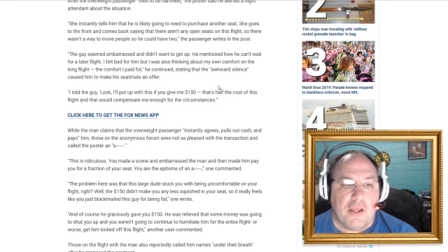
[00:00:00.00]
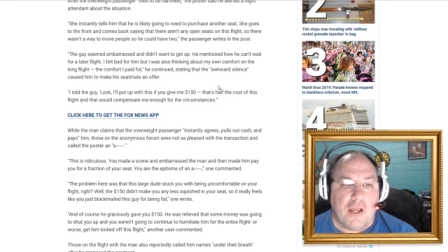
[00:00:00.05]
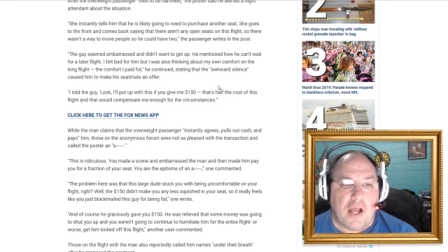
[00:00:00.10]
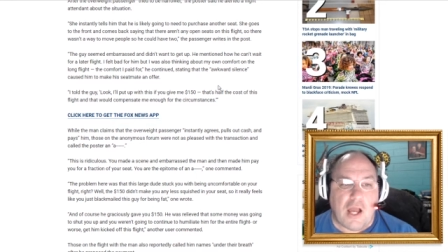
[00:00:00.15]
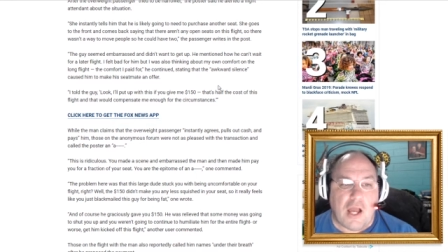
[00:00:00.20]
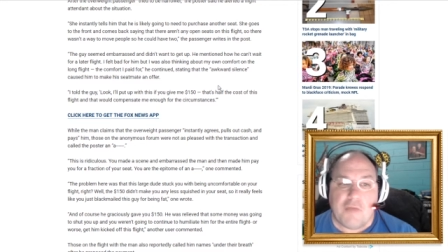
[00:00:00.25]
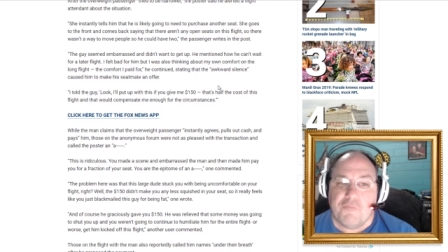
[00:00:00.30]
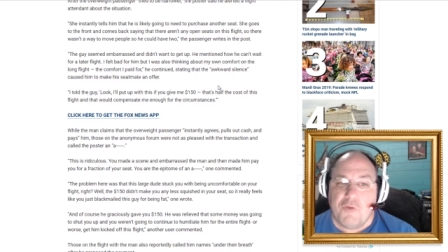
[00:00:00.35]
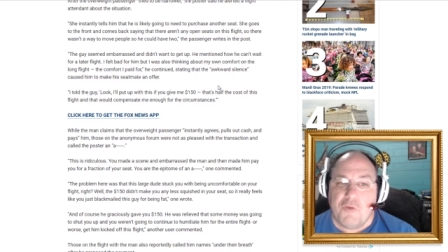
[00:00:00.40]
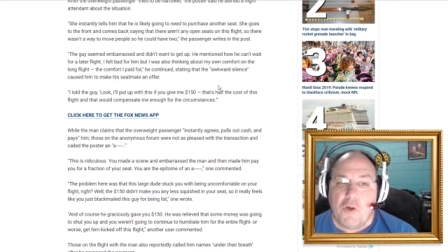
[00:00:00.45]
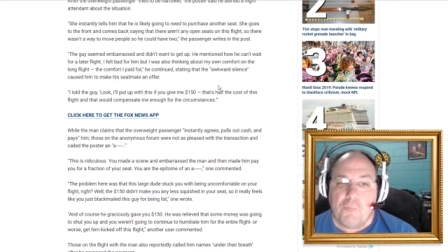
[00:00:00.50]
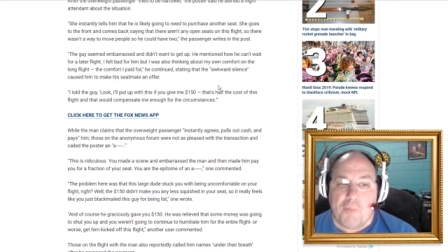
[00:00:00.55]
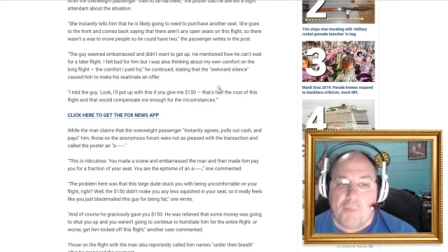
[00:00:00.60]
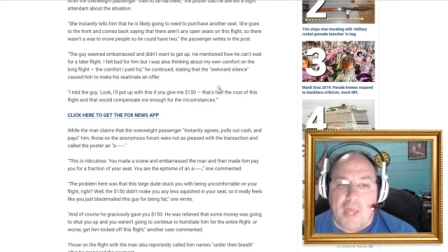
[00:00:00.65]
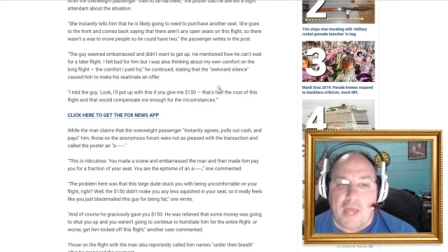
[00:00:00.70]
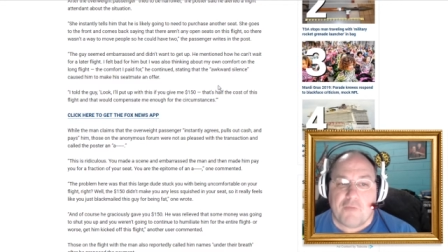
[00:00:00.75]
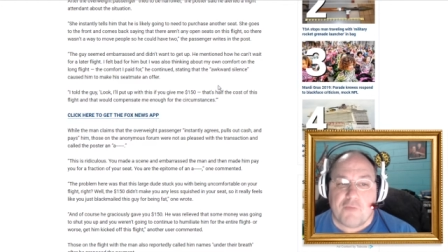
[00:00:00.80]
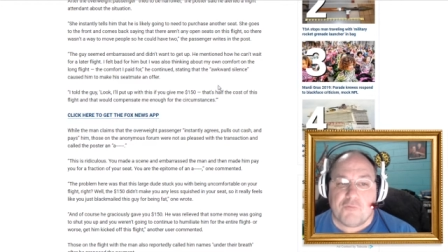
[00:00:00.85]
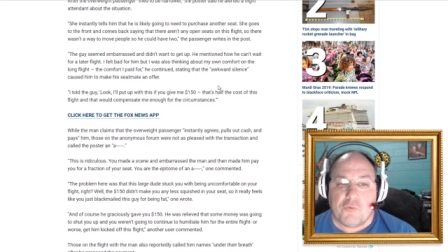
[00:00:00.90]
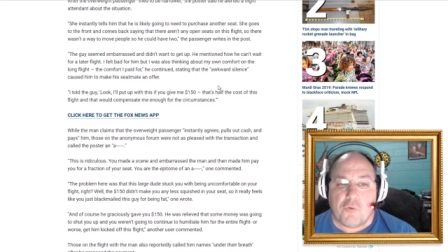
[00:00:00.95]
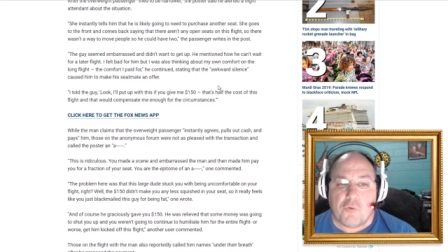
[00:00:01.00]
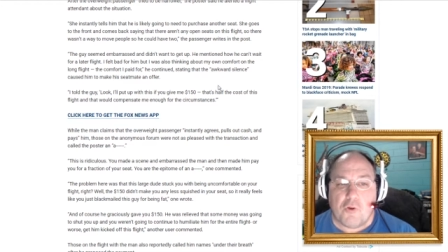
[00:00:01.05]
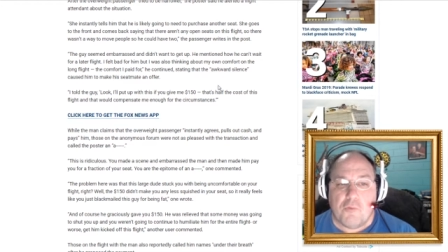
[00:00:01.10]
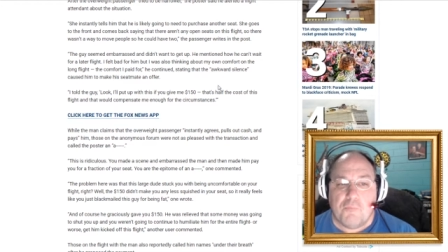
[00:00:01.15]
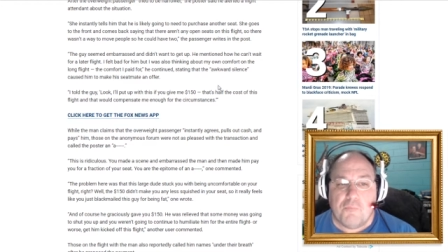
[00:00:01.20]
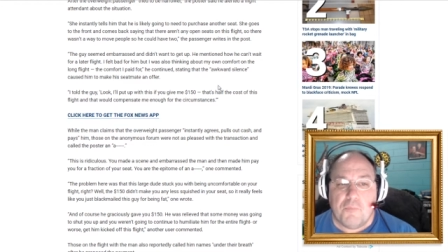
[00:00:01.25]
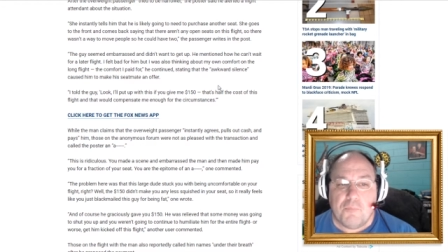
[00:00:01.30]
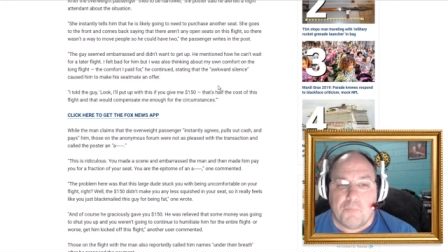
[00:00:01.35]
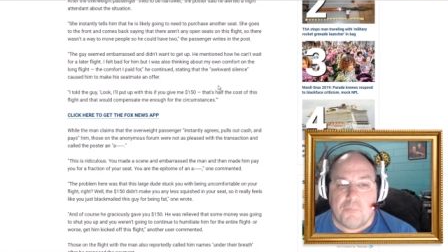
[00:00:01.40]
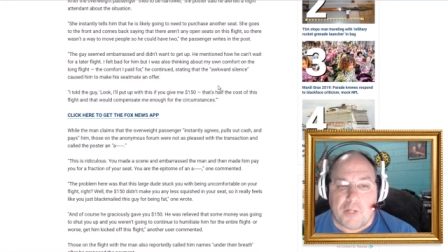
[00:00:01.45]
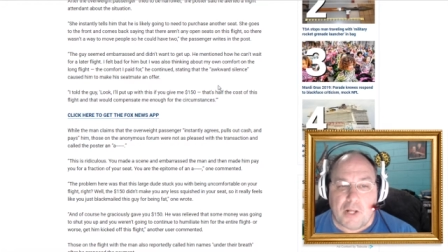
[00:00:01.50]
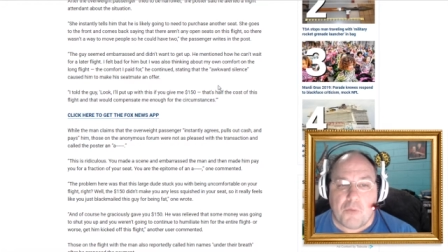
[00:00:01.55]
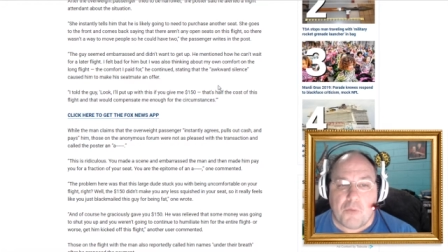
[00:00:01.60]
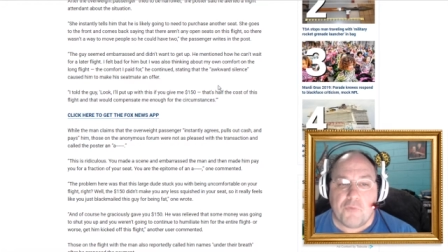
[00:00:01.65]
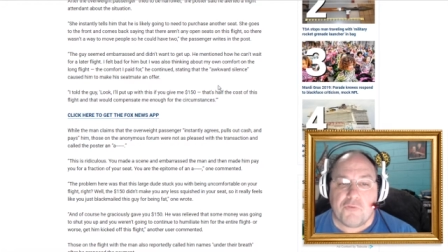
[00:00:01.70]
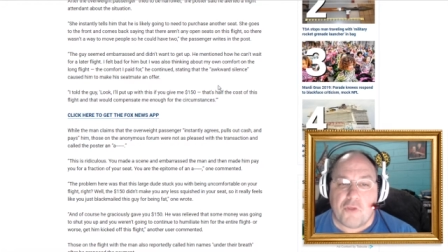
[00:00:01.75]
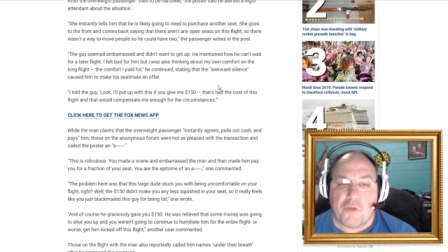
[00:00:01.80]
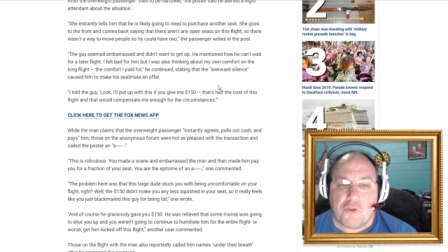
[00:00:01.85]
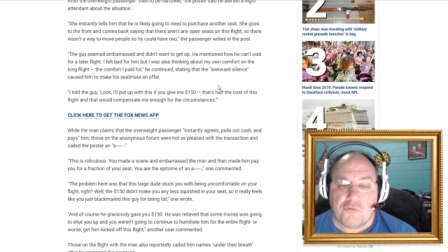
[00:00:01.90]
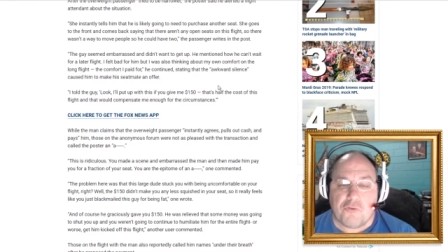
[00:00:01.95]
I felt bad for him, but I
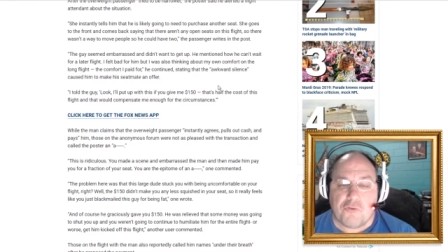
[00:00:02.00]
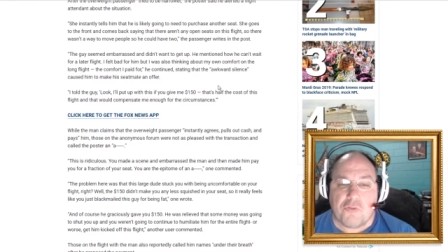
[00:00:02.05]
was also